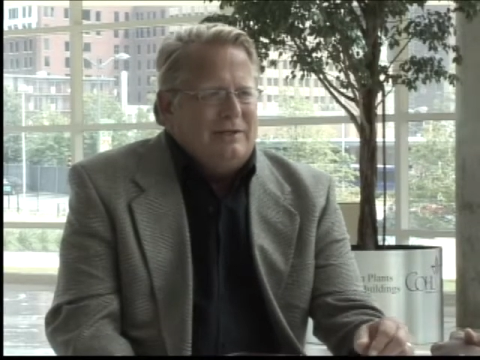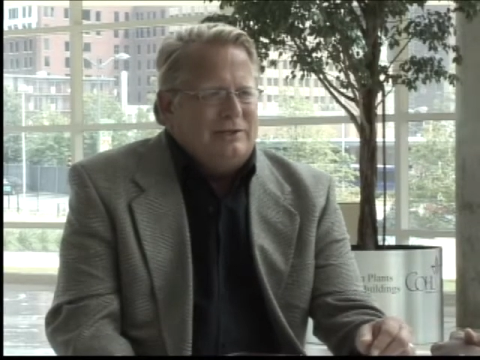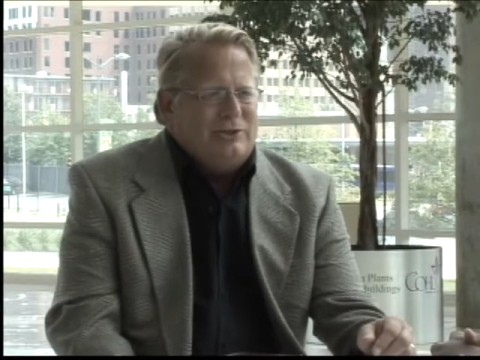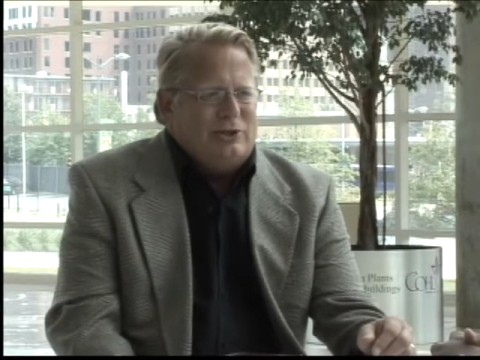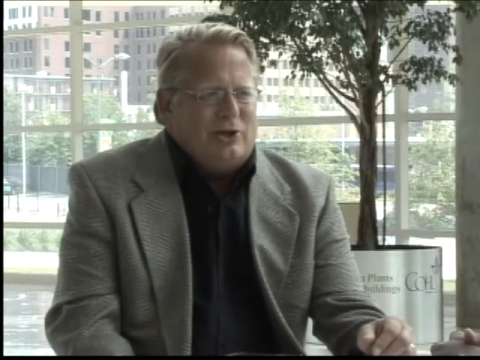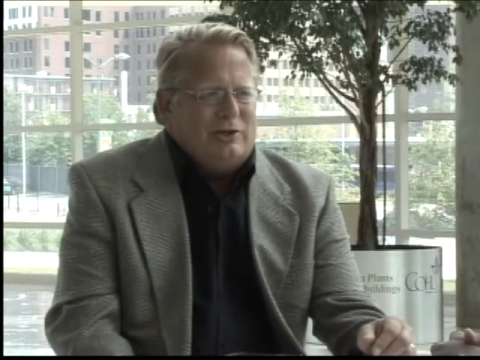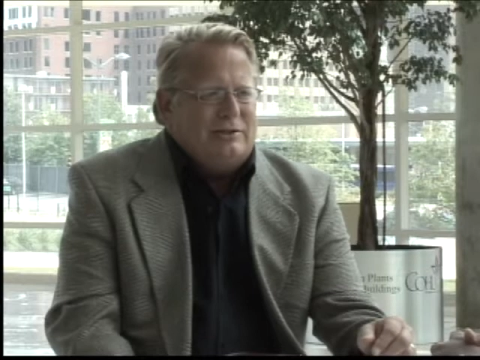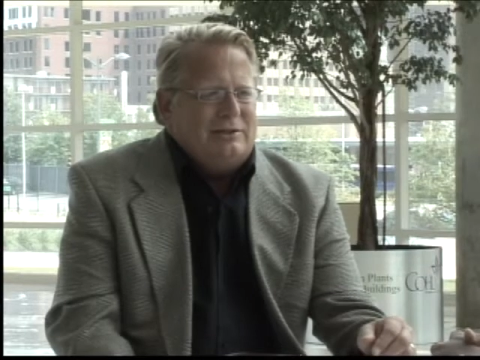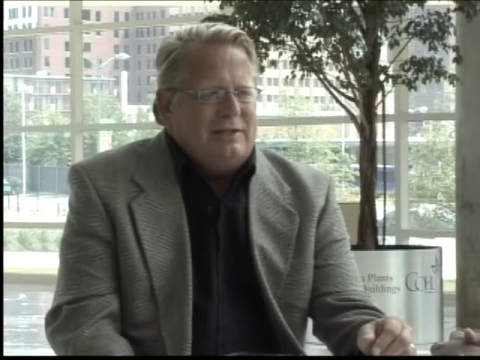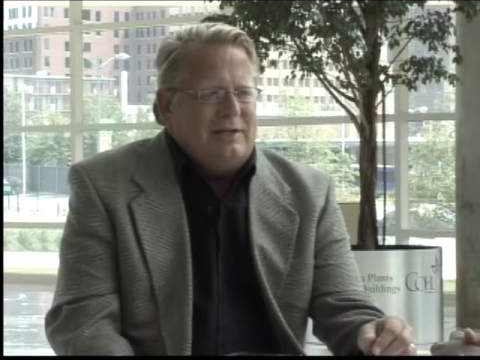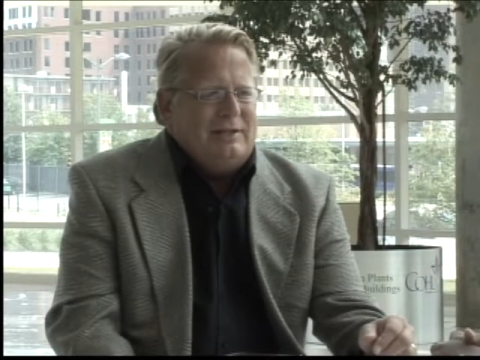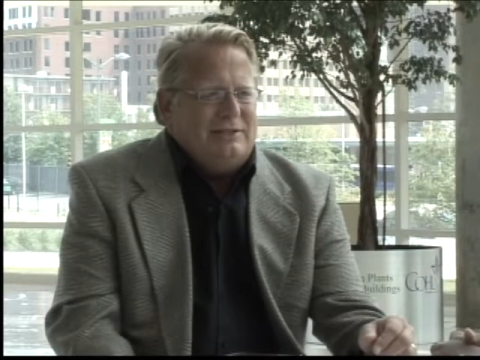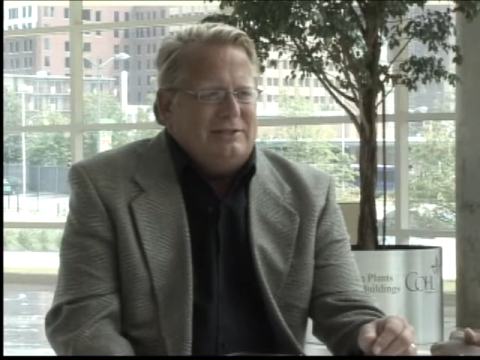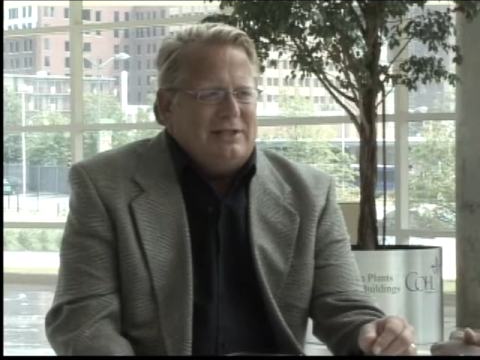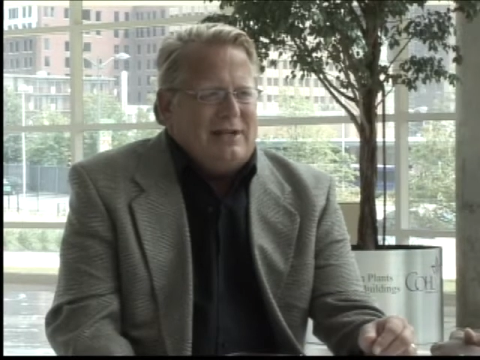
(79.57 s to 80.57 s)

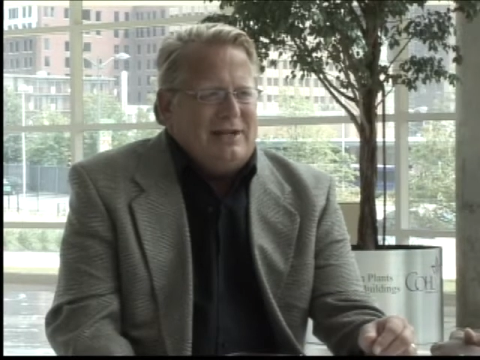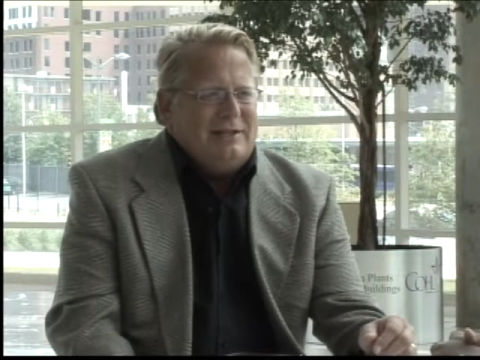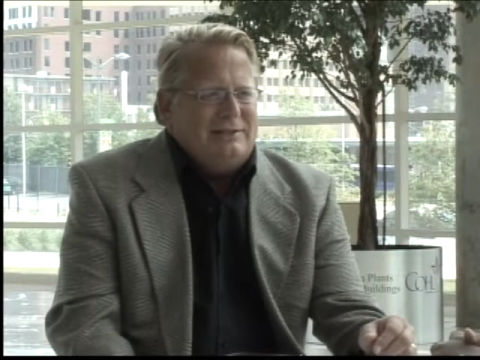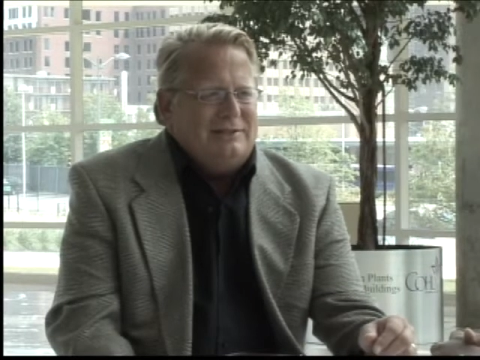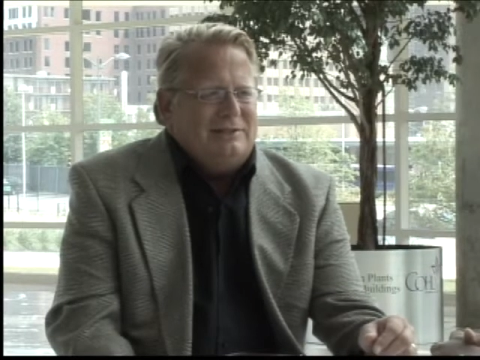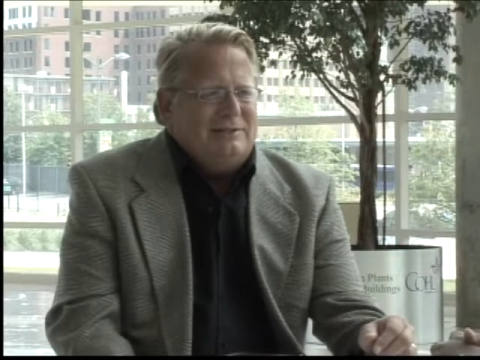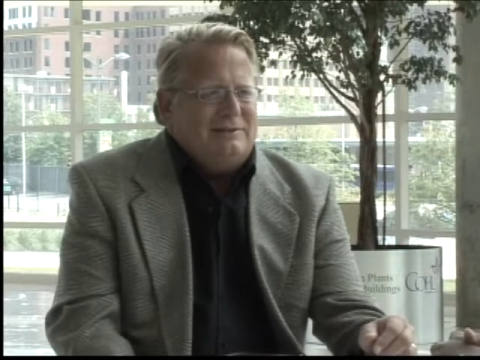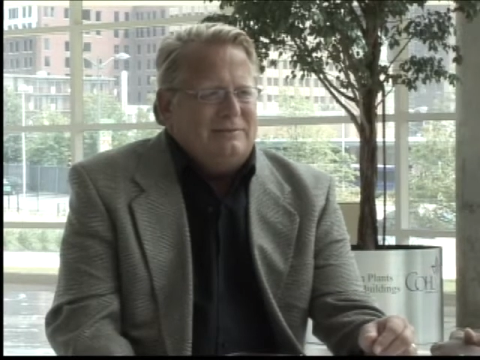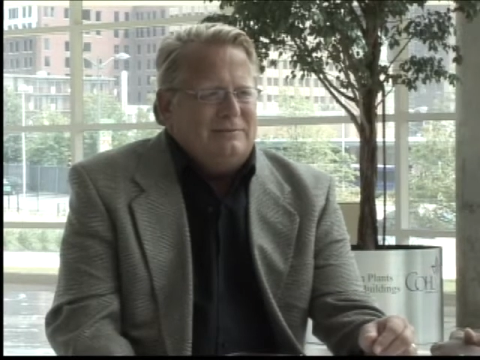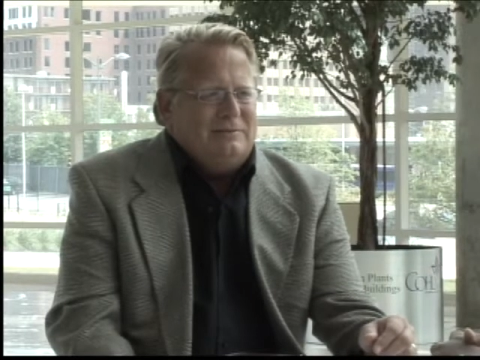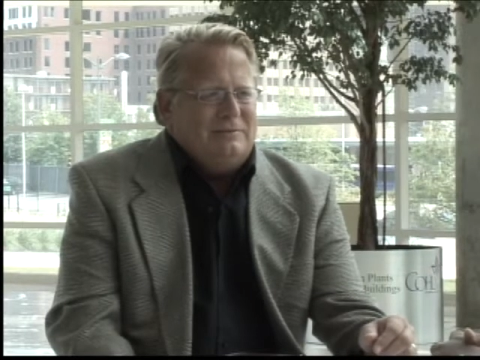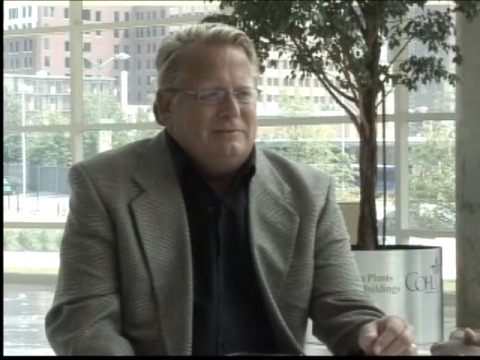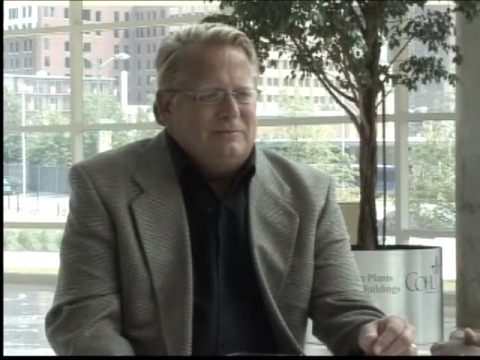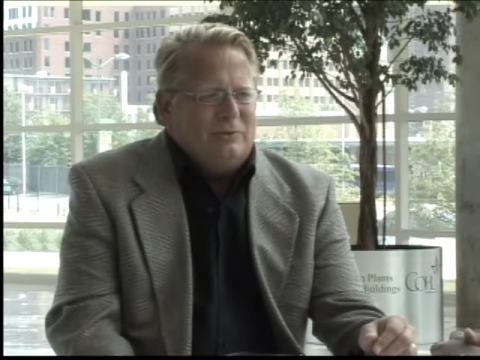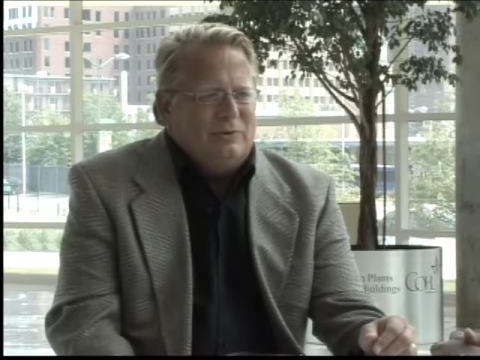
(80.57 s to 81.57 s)
star-studded jazz
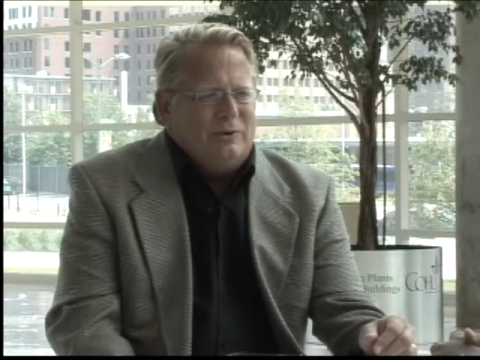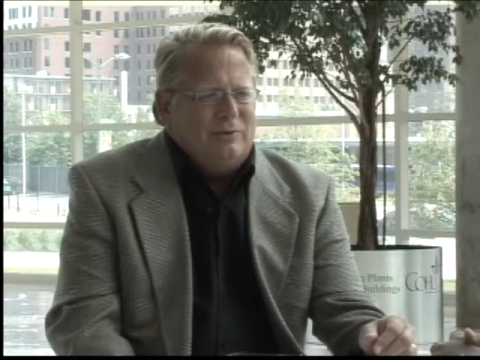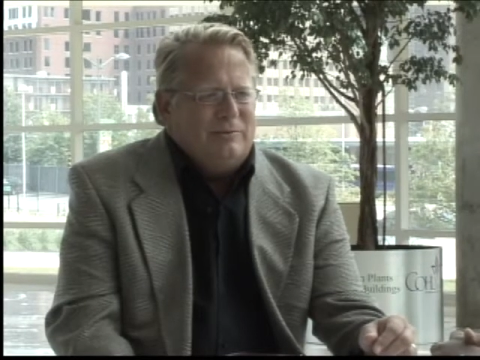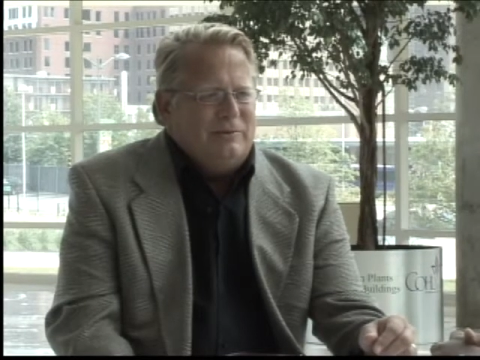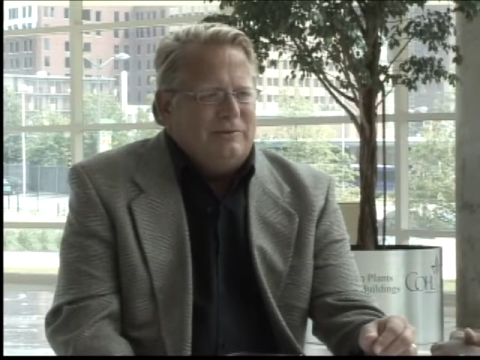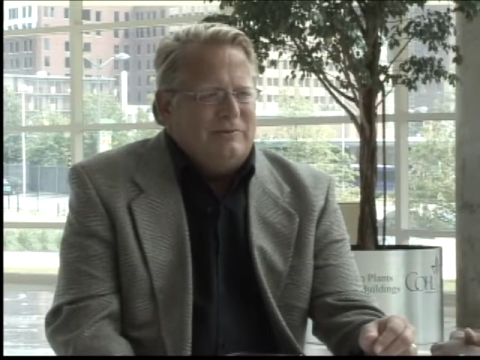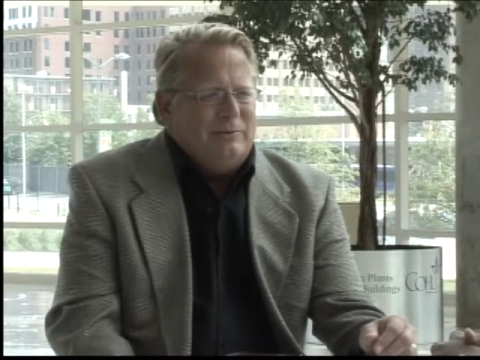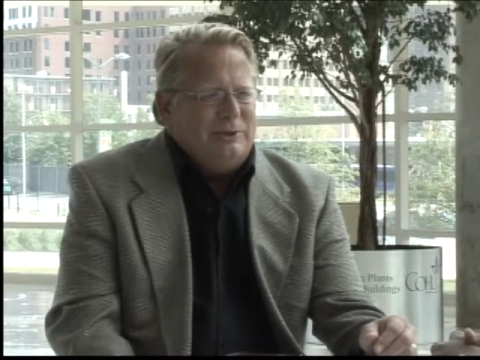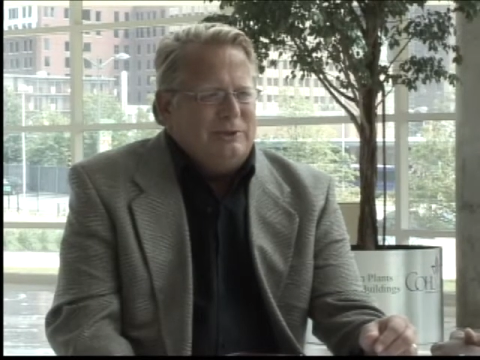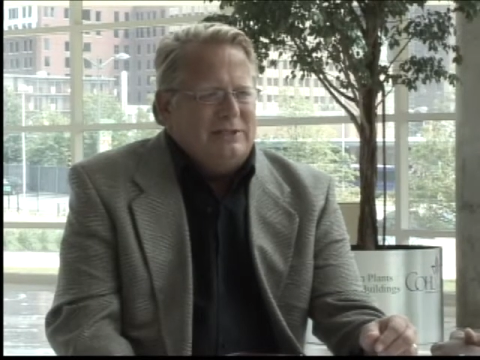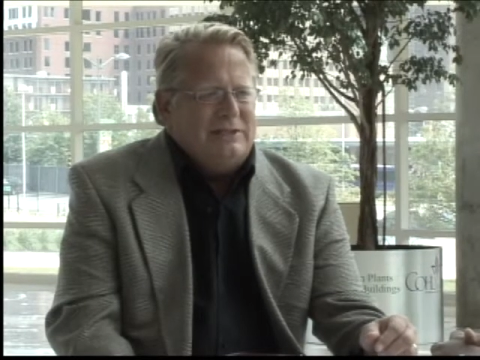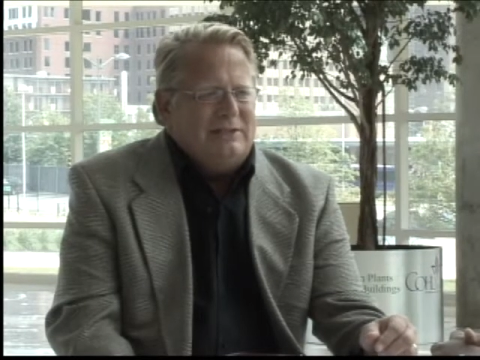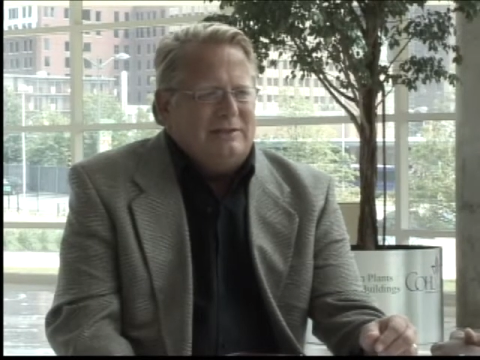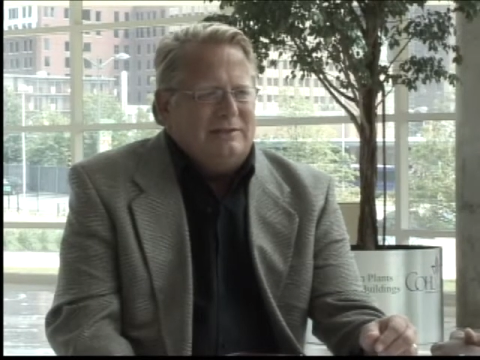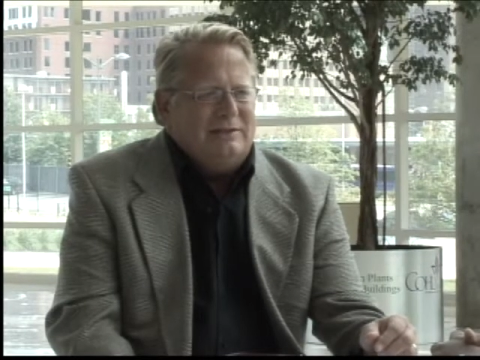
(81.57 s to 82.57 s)
group of
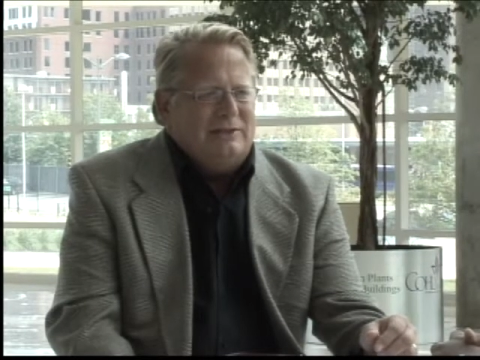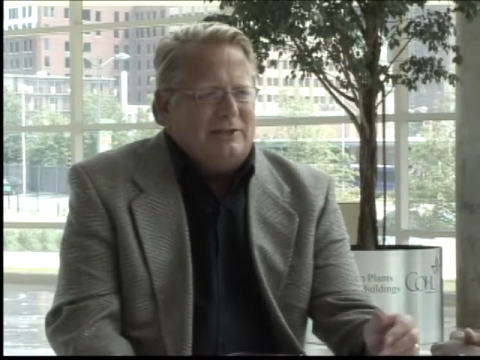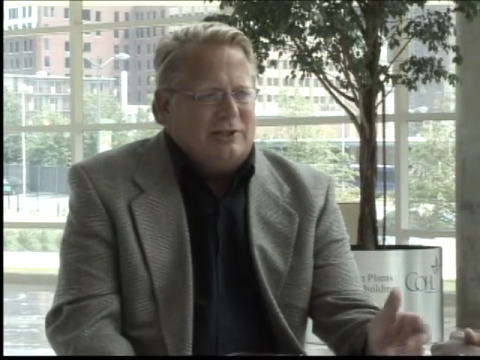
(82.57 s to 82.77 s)
musicians,